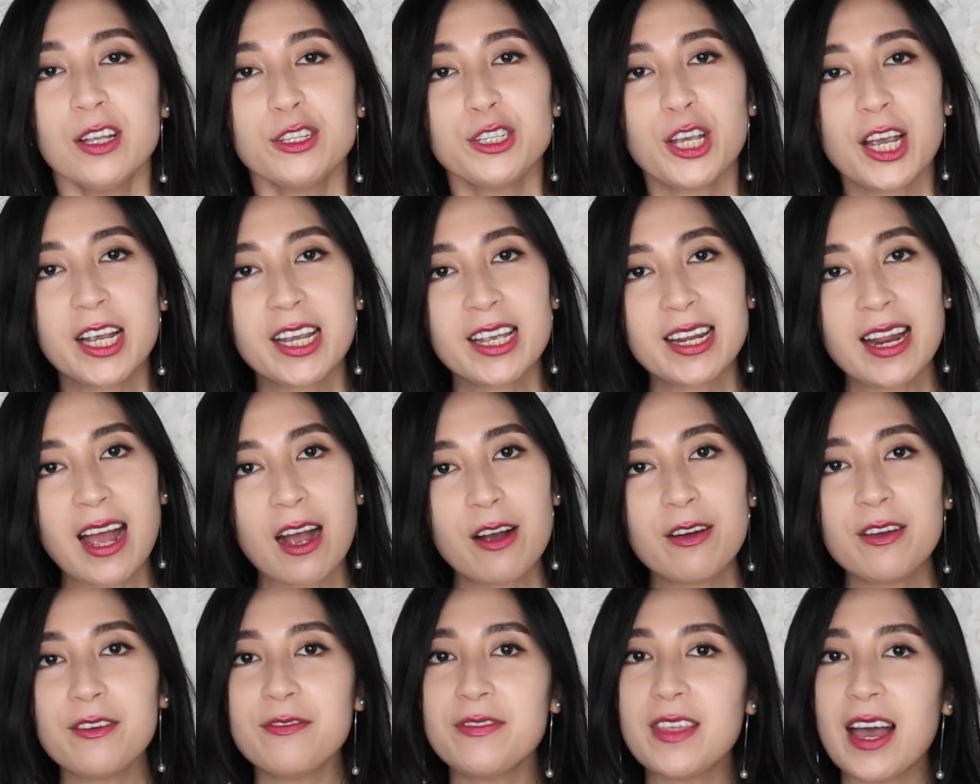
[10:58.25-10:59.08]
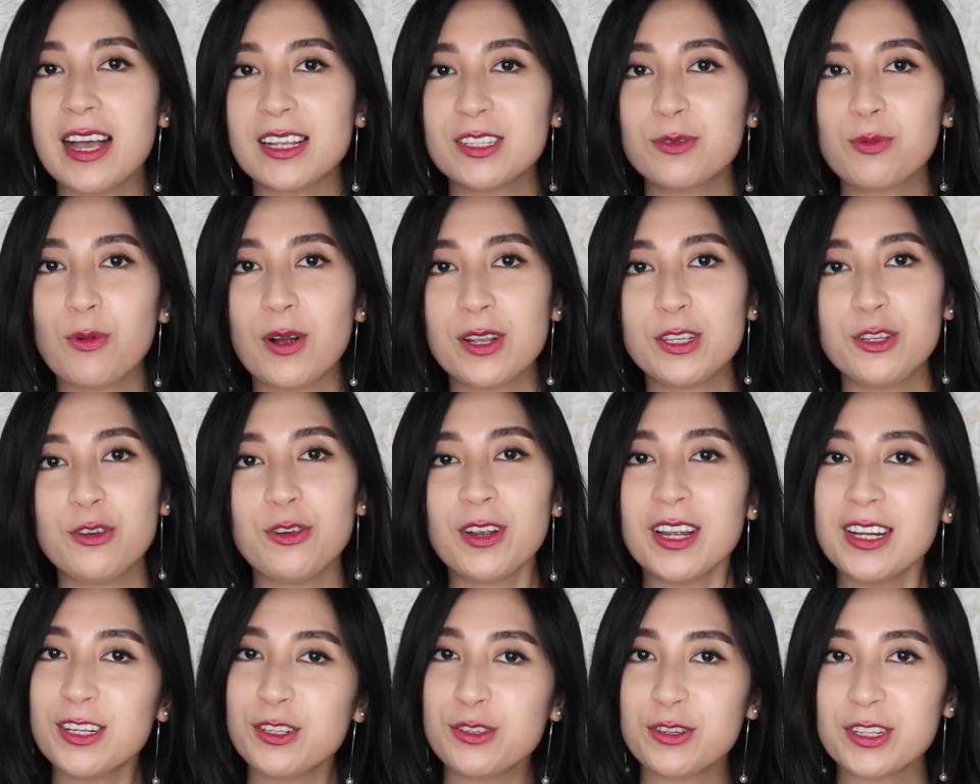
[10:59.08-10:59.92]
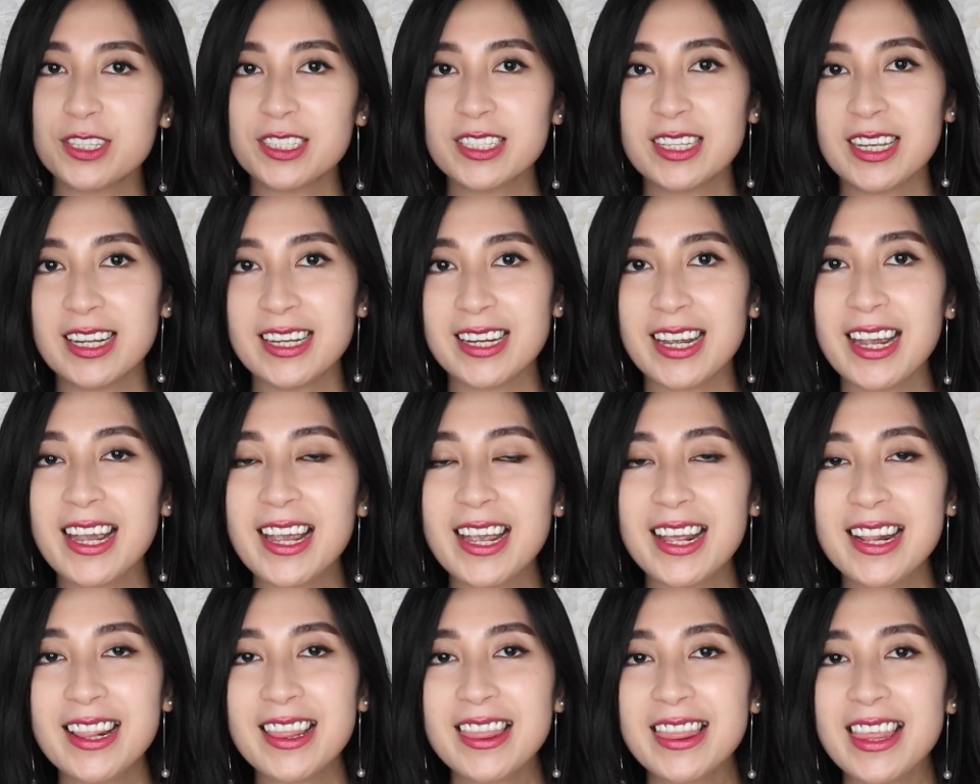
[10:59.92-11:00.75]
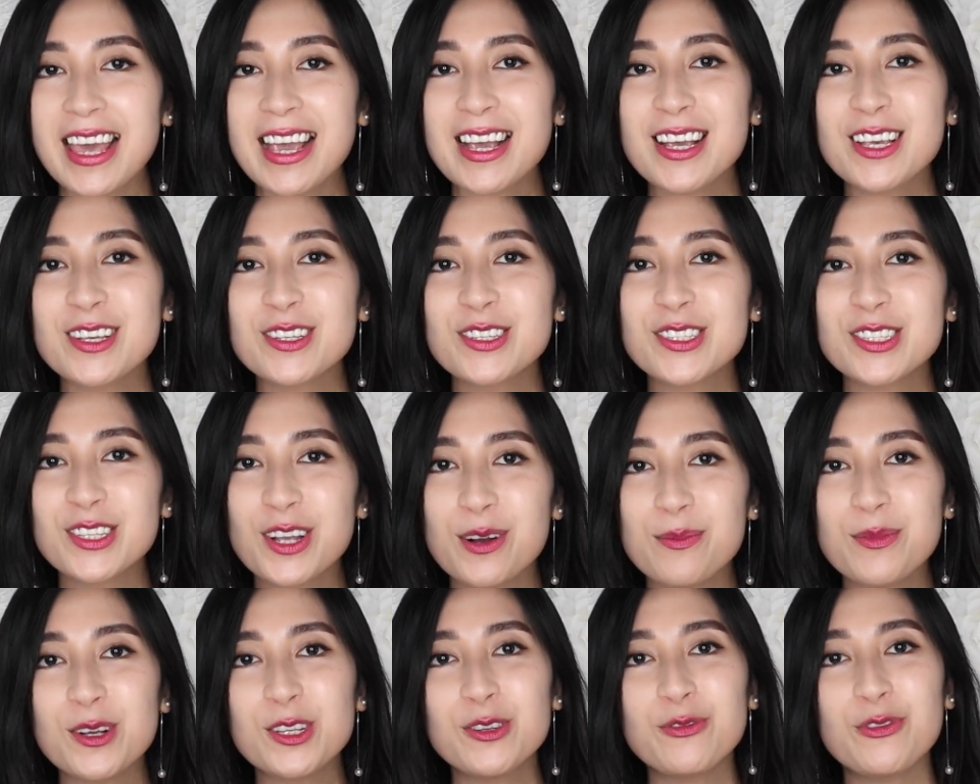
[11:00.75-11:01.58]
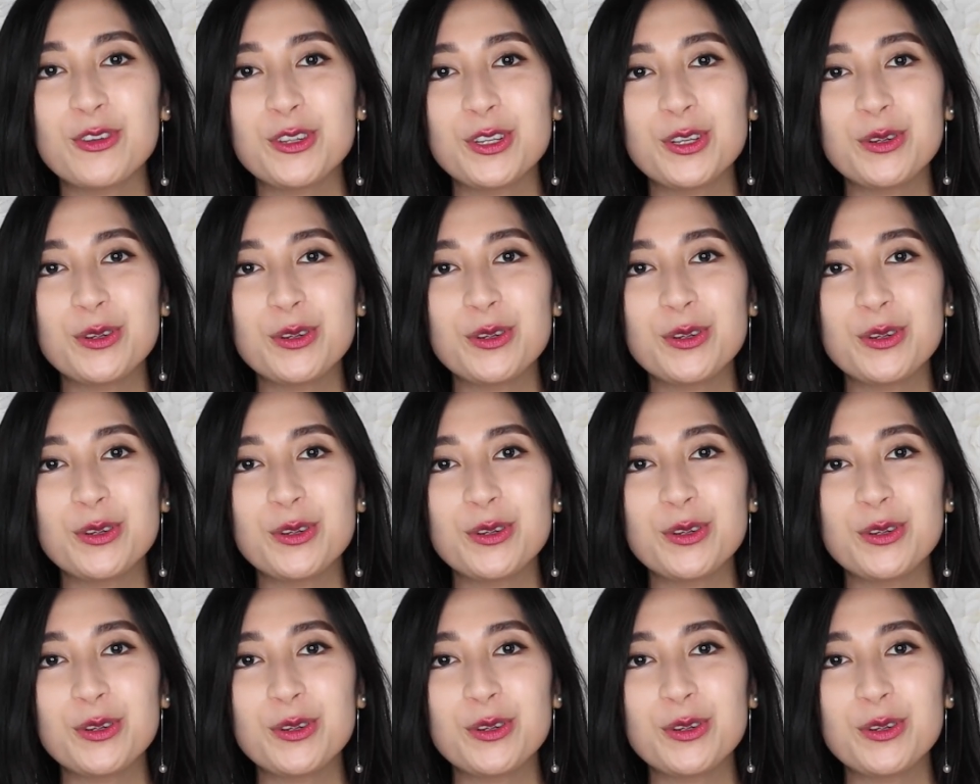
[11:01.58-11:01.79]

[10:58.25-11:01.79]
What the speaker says: Check it out if that's what you're interested in. Thank you so much for